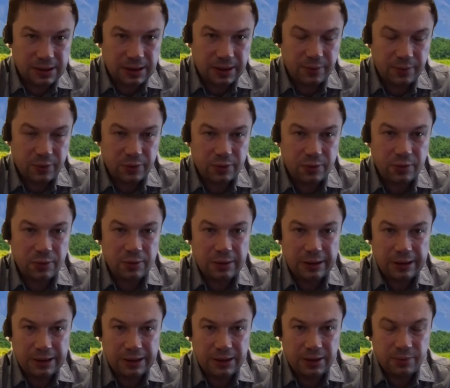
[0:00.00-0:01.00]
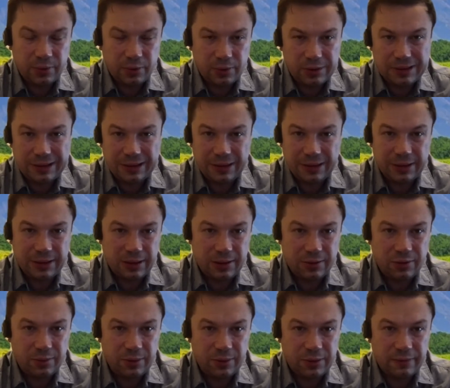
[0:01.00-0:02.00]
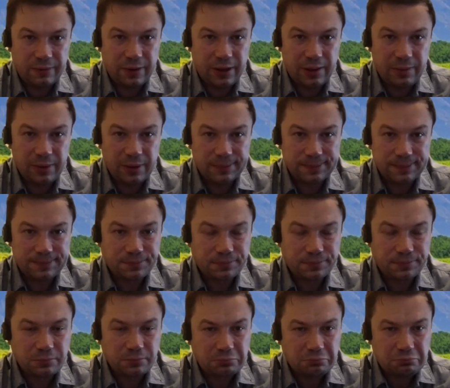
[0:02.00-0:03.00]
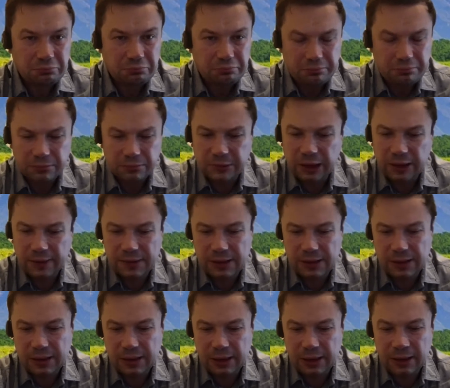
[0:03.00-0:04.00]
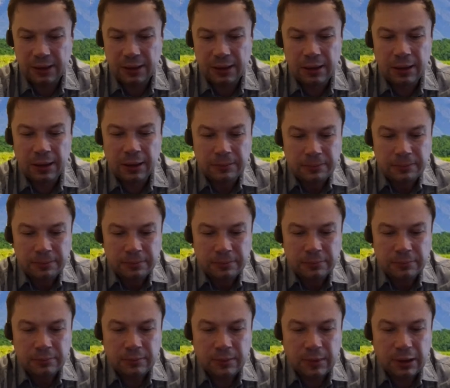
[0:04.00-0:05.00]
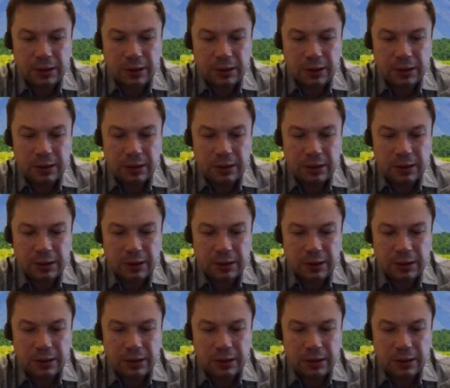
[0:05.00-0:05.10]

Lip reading: We looked at wider products that save time.